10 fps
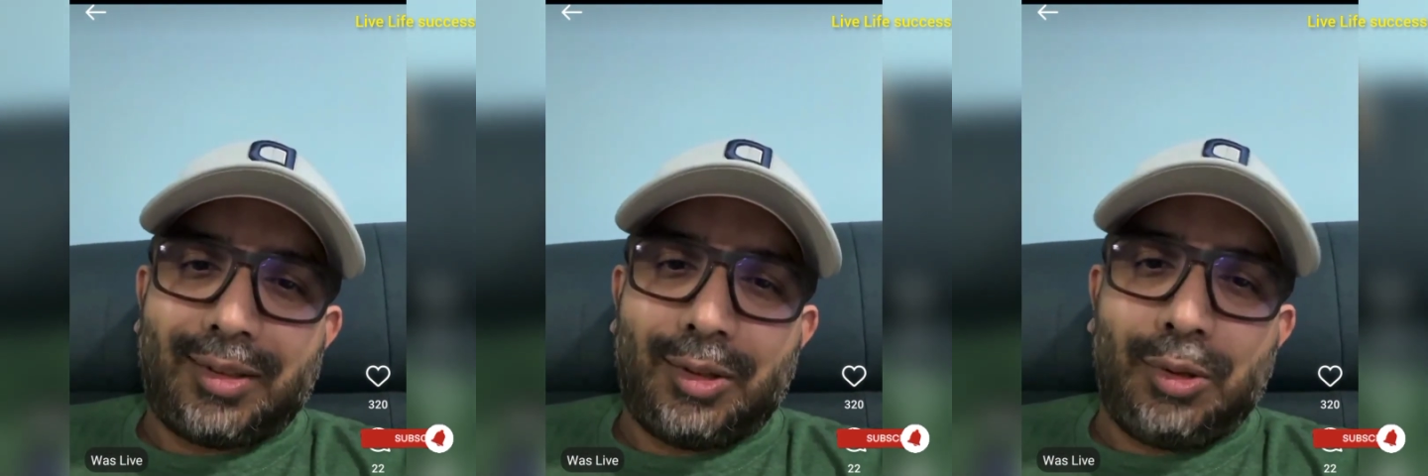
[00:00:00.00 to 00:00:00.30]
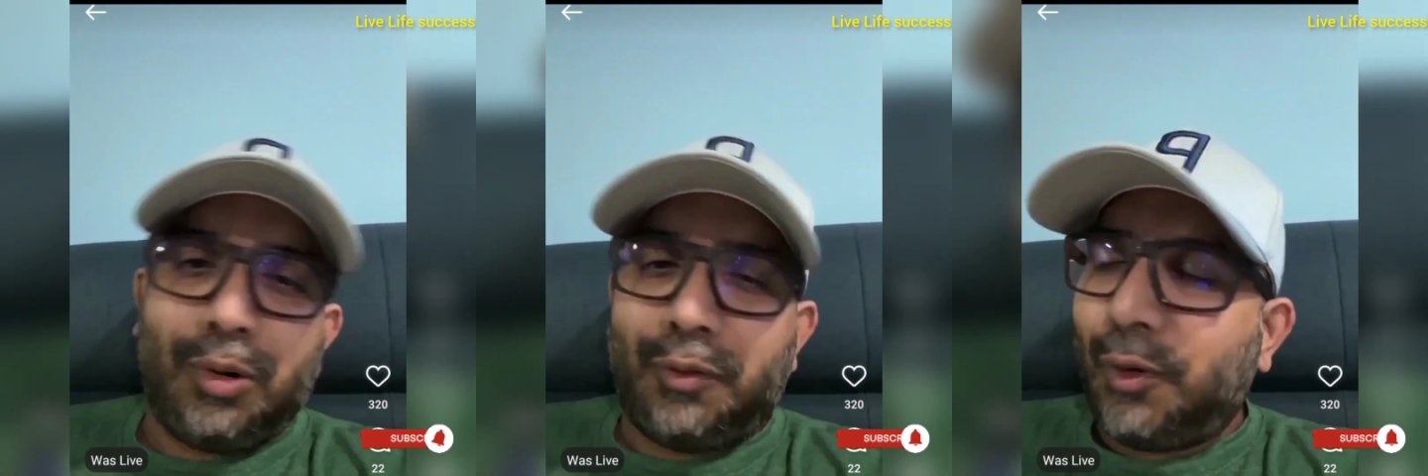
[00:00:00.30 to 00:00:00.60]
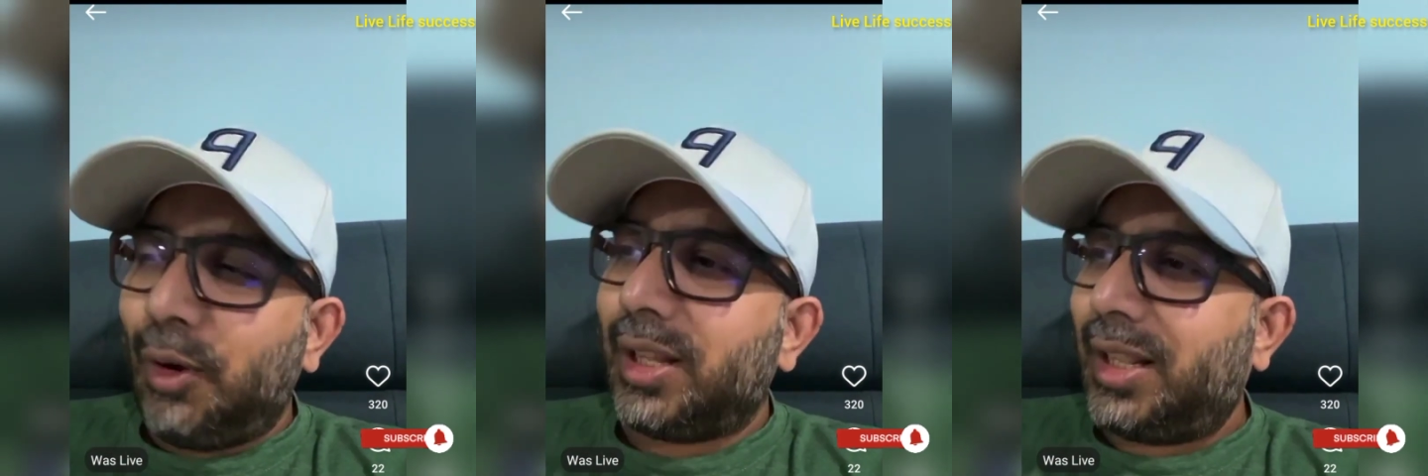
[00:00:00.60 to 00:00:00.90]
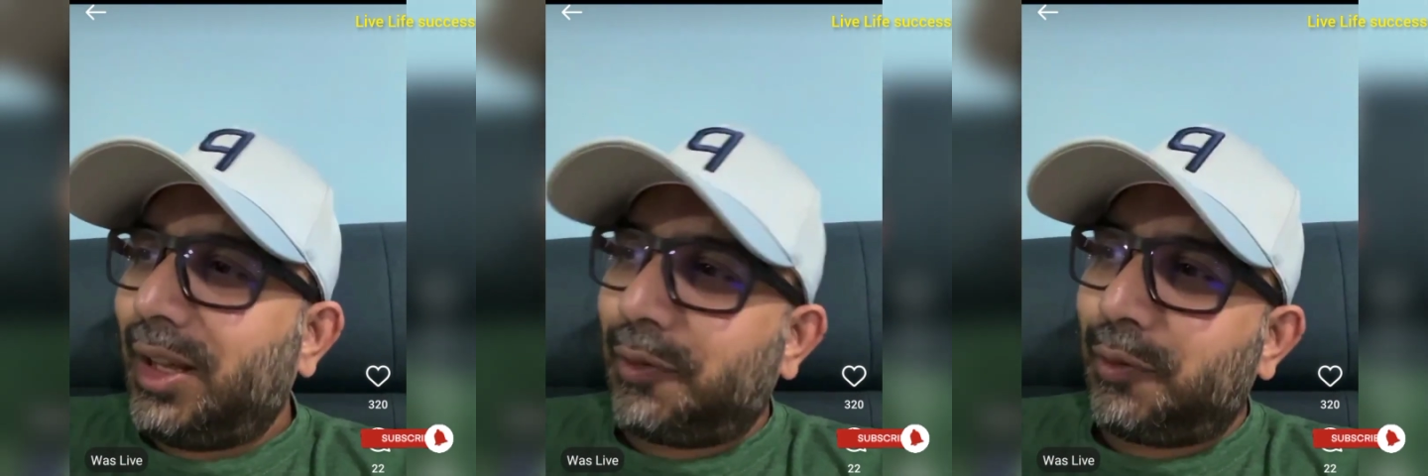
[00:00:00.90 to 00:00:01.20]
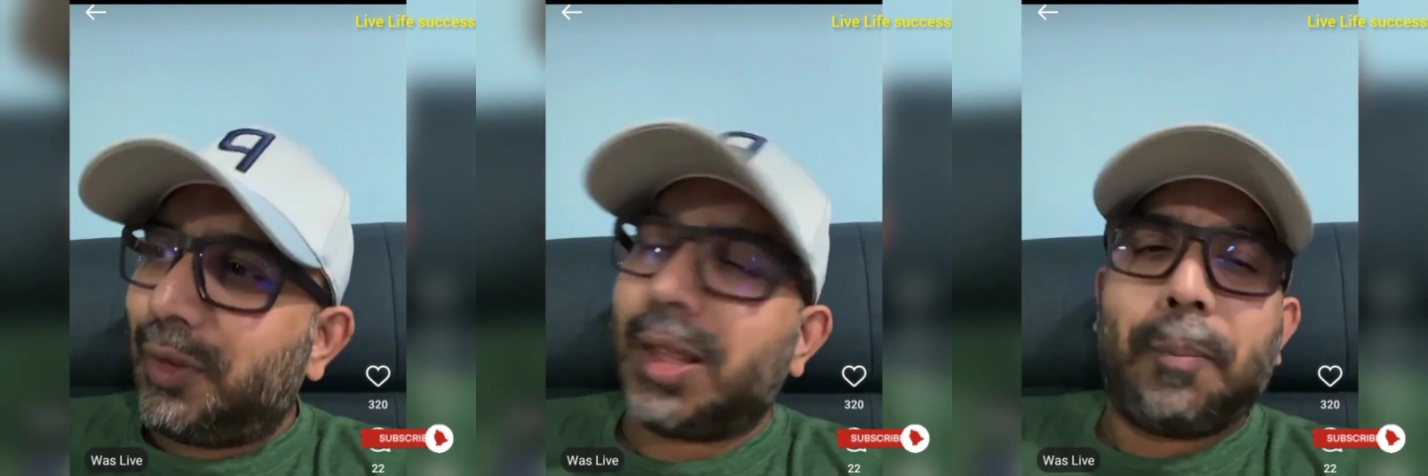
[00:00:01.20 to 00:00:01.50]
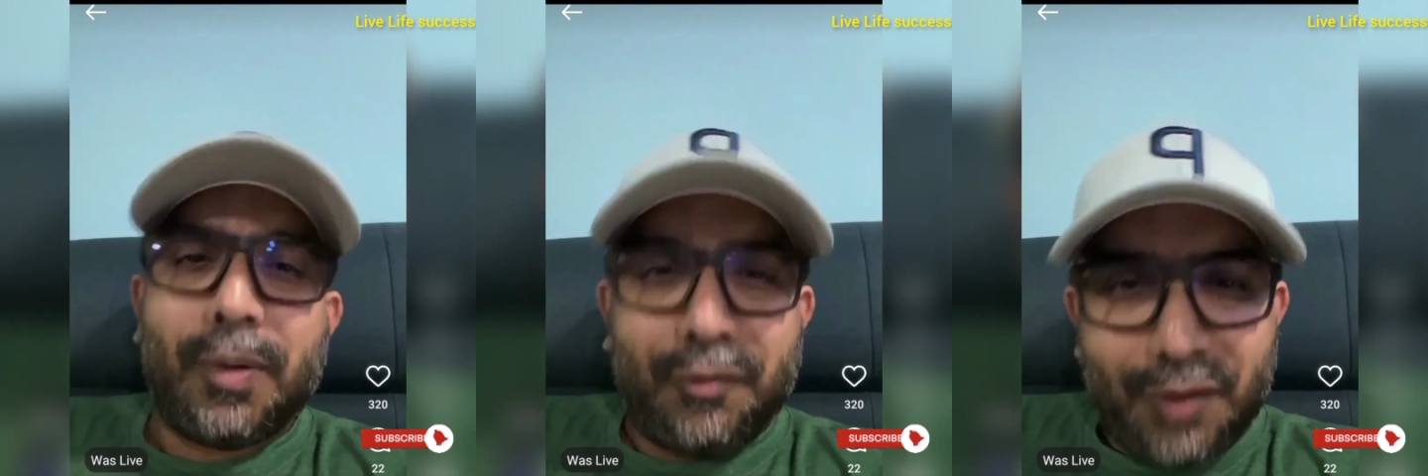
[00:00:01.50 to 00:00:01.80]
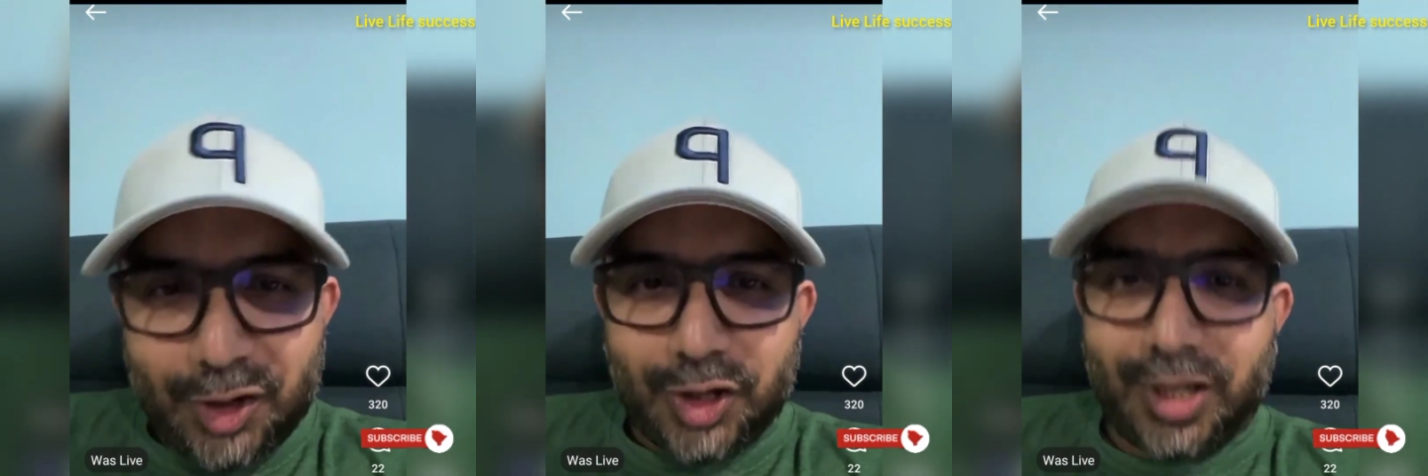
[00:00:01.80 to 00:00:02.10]
You don't fall in love with the
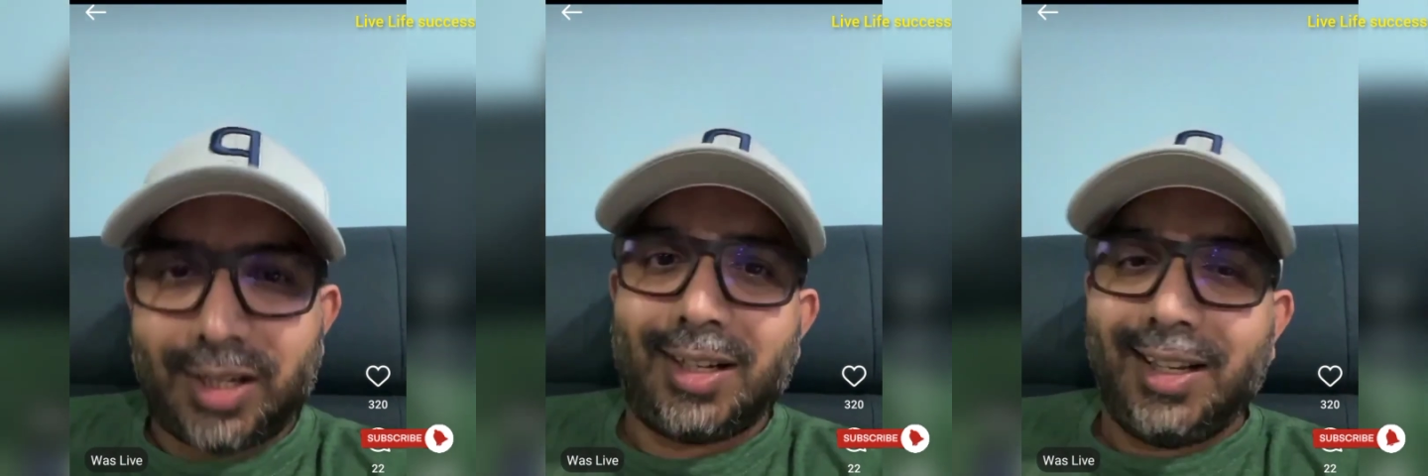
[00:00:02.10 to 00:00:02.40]
perfection.